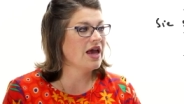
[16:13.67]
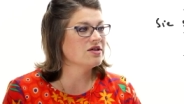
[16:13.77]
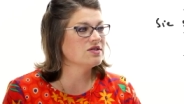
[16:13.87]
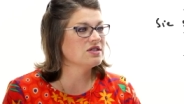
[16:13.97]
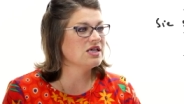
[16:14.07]

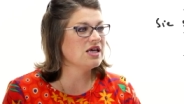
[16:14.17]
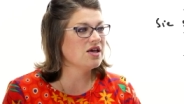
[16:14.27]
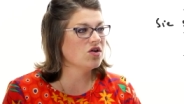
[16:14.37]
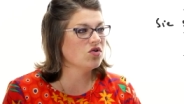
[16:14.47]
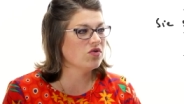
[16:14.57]
S
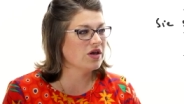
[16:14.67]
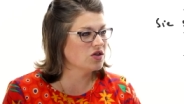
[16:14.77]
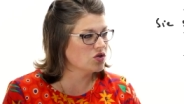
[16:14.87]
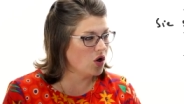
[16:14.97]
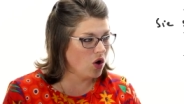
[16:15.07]
T
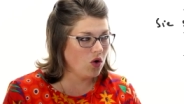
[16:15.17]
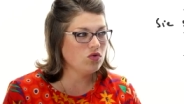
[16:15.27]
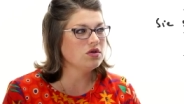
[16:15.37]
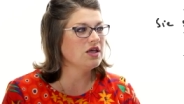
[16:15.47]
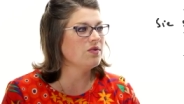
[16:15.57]
agrees
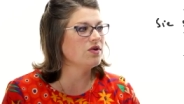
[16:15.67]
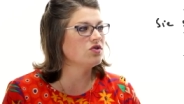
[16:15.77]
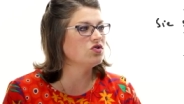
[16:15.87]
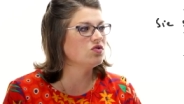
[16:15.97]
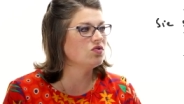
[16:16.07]
only
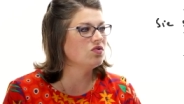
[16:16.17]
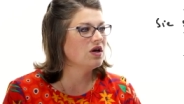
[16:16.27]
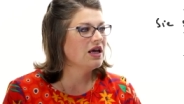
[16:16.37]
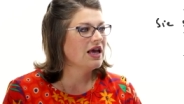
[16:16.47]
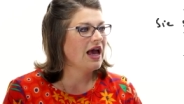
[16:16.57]
with du.
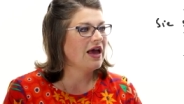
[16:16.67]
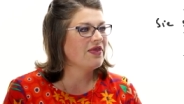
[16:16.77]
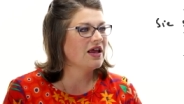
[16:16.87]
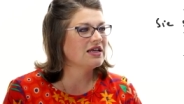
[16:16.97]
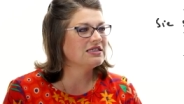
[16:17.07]

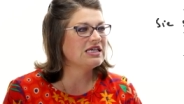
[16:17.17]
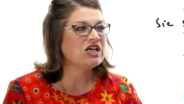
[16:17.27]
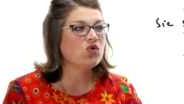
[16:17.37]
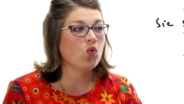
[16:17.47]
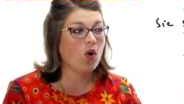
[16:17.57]
And then a
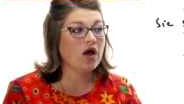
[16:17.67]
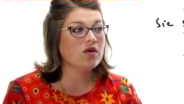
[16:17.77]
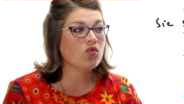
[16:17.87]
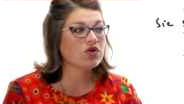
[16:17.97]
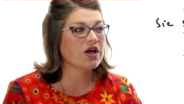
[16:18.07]
T
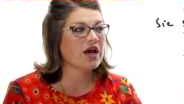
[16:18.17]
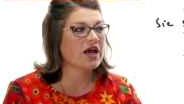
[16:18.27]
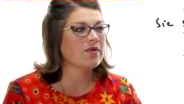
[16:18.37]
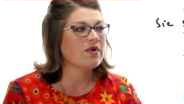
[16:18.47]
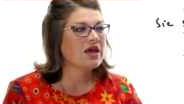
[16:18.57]
one more
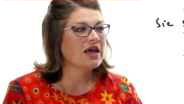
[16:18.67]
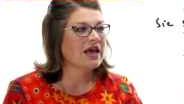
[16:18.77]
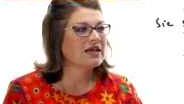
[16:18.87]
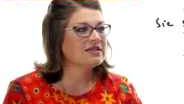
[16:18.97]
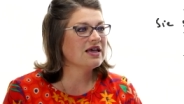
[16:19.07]
time
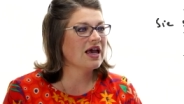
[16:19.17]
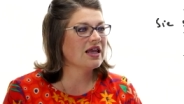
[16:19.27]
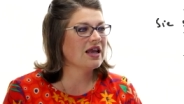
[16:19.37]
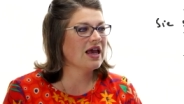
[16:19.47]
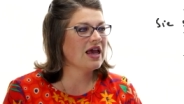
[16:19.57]
is
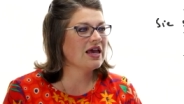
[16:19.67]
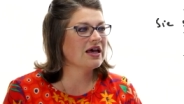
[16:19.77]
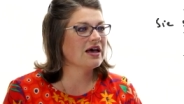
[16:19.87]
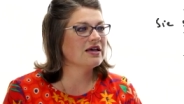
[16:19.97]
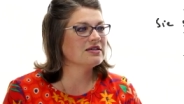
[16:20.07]
again
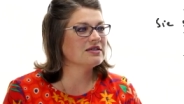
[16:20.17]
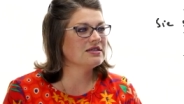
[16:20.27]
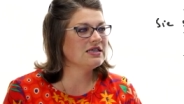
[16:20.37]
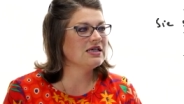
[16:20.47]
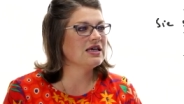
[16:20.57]
er,
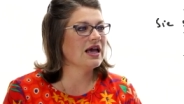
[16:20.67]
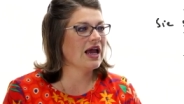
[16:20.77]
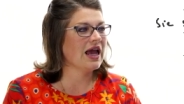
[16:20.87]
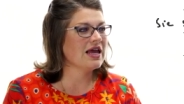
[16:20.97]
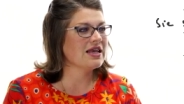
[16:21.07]
z,
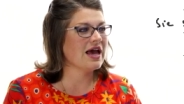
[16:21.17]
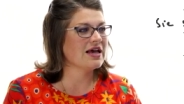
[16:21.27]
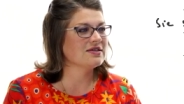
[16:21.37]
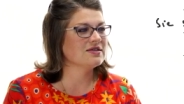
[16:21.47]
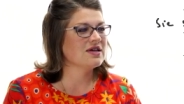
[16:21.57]
and
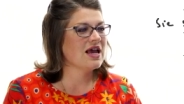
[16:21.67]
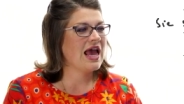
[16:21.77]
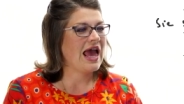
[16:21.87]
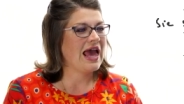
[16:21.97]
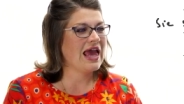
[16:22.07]
s,
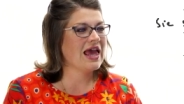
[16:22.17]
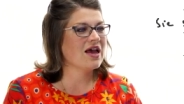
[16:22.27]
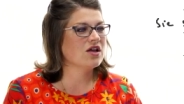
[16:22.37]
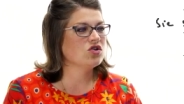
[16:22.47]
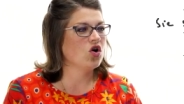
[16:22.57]

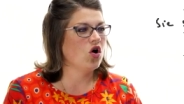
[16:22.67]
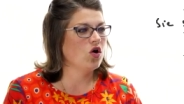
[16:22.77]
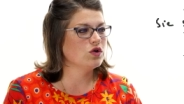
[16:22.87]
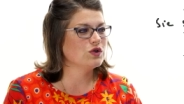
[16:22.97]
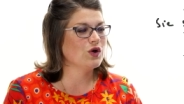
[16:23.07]
and
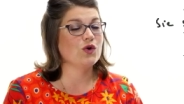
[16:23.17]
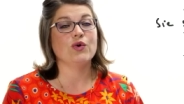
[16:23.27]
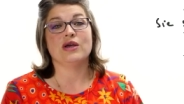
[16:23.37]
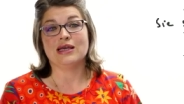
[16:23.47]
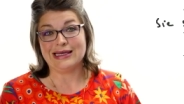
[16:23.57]

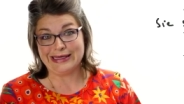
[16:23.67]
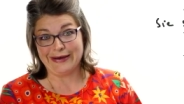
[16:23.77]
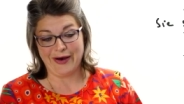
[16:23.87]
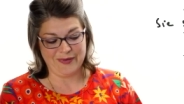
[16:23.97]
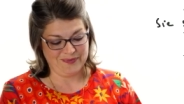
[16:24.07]
also
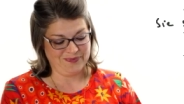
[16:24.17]
ihr.